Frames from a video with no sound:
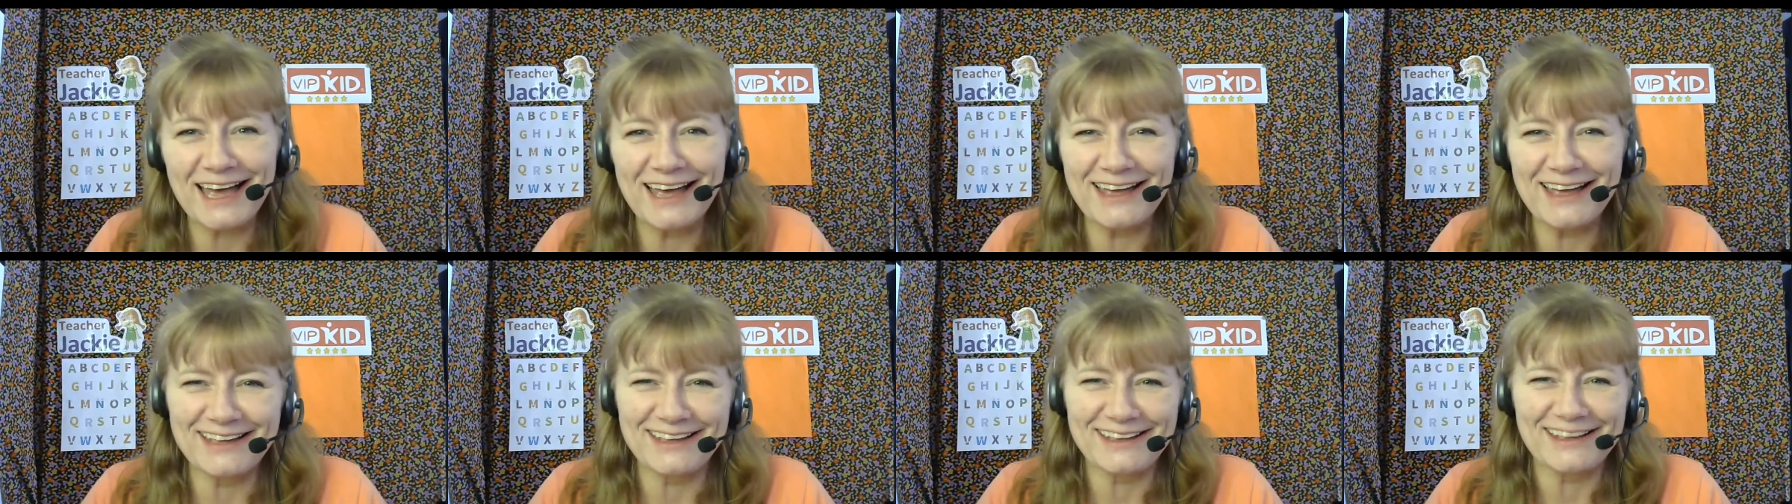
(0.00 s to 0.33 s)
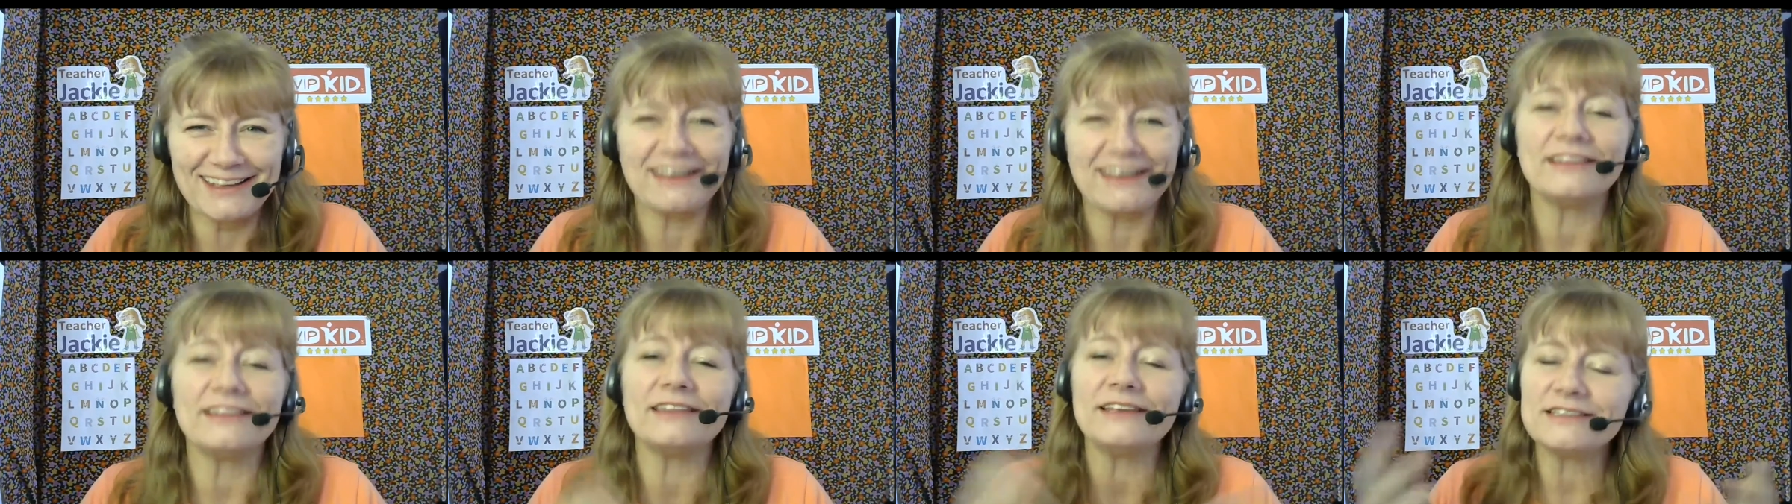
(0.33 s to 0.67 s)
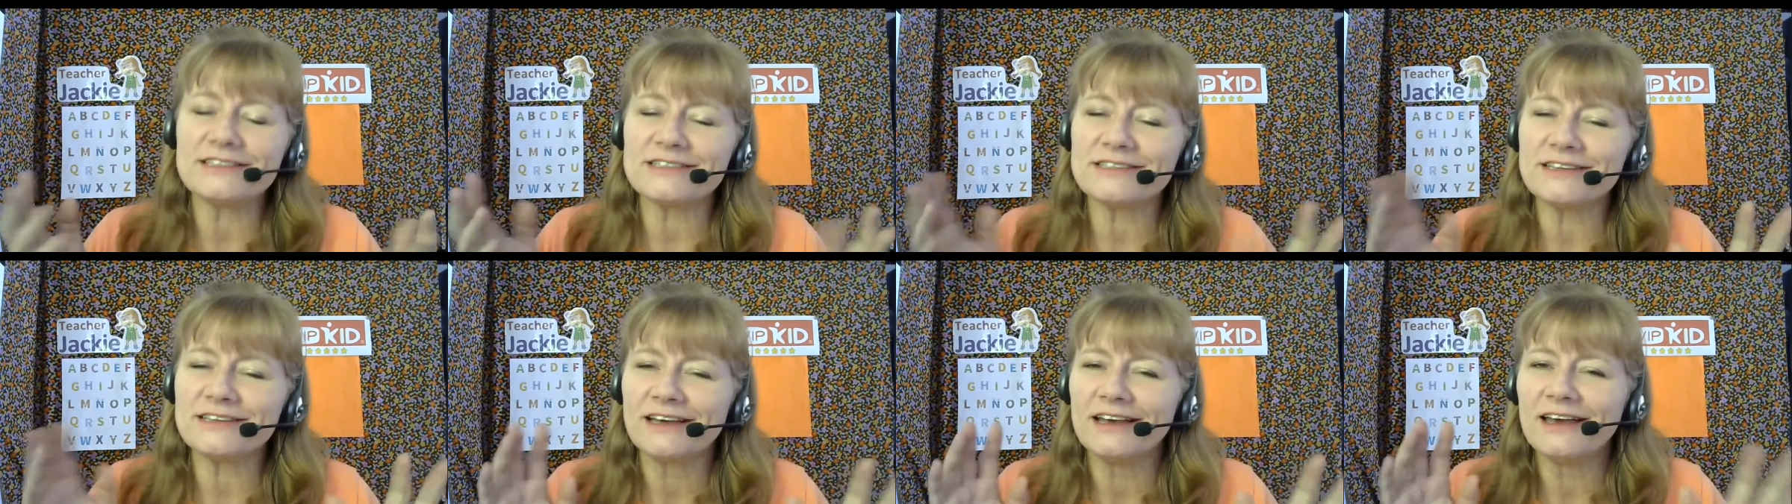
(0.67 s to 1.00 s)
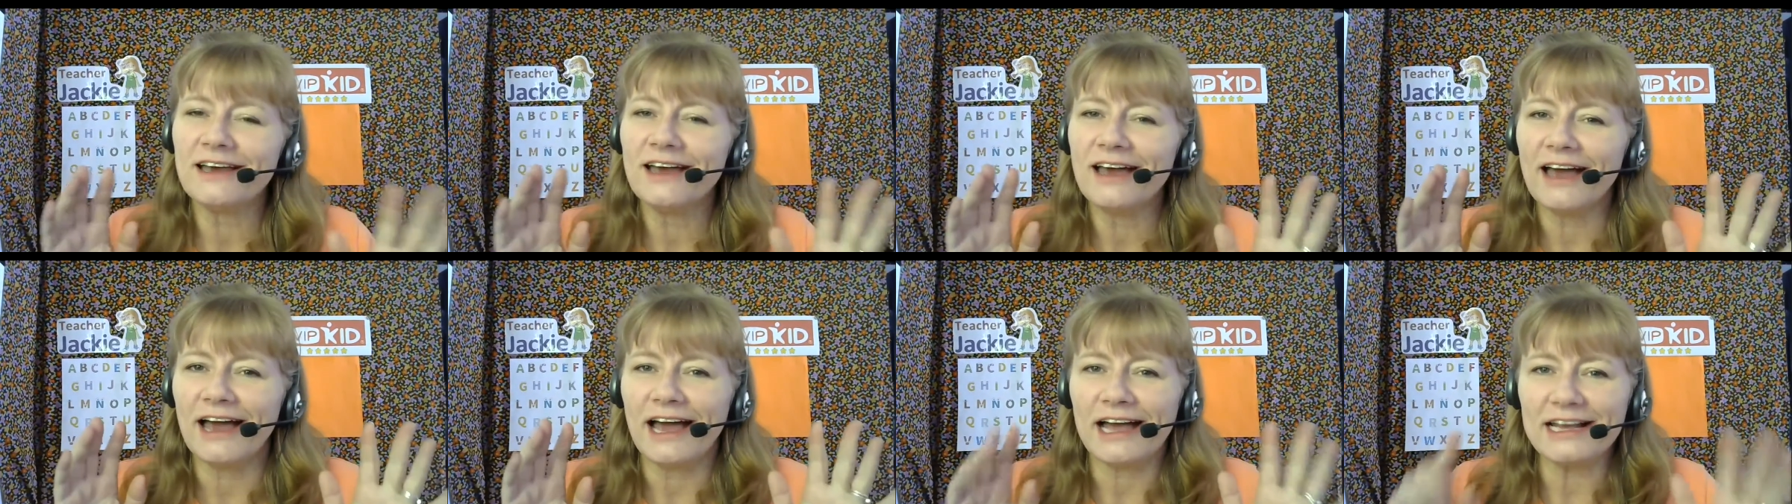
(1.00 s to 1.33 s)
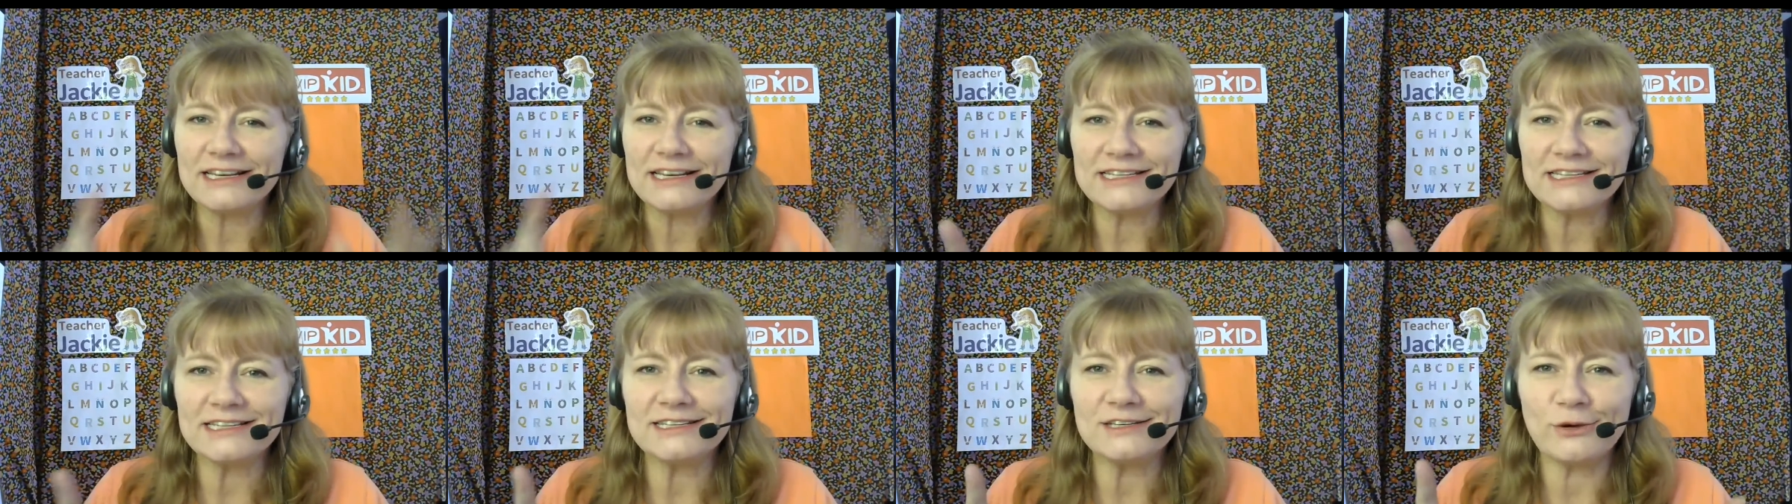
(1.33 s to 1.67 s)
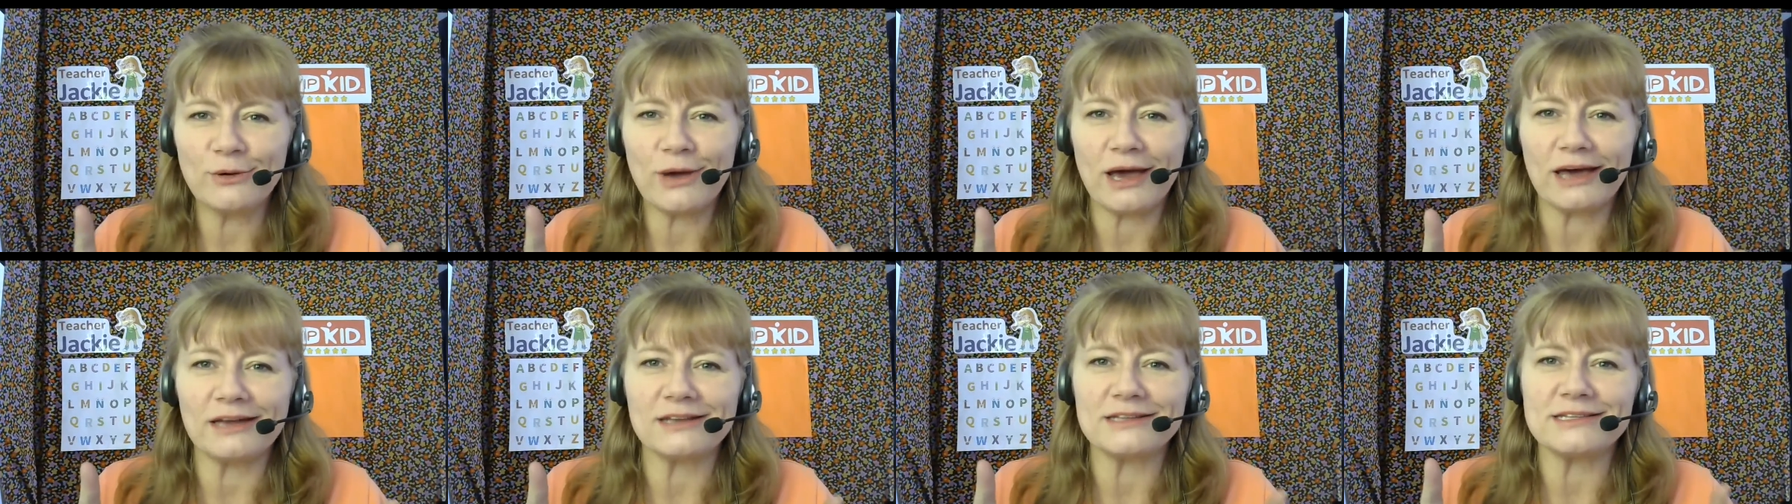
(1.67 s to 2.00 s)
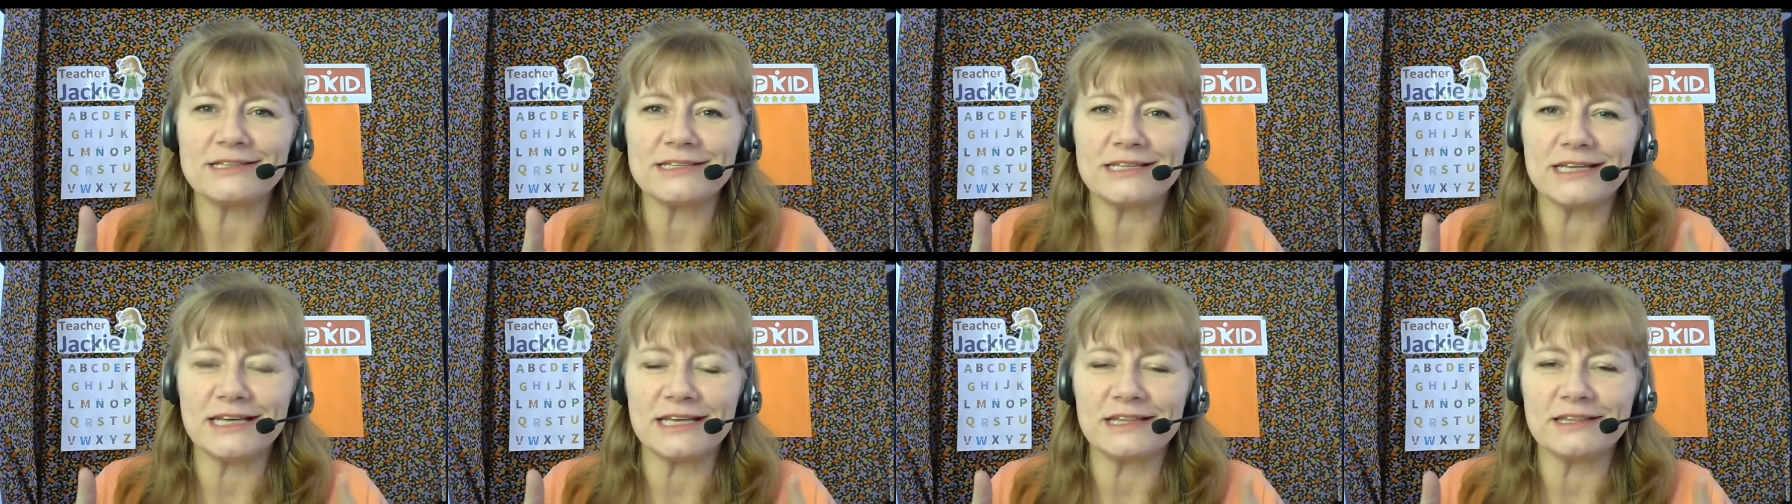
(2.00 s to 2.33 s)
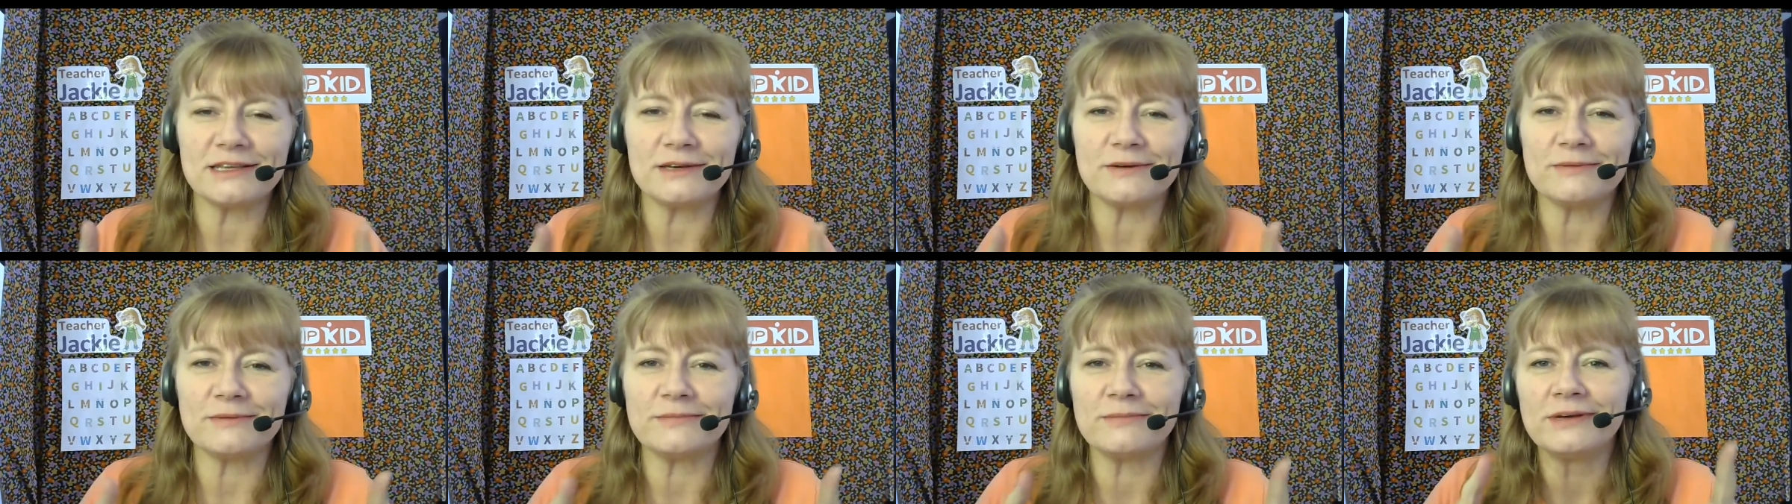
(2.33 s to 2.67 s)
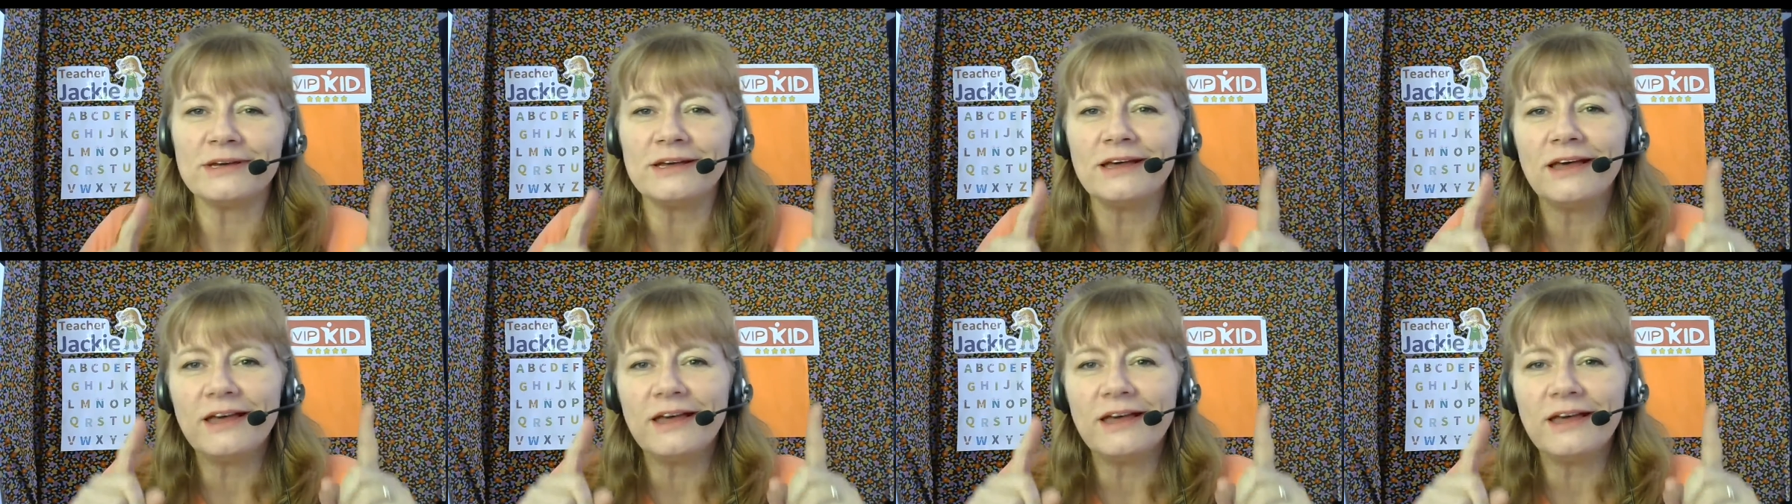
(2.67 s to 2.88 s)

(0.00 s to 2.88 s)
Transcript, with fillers: At least I didn't know how to sing them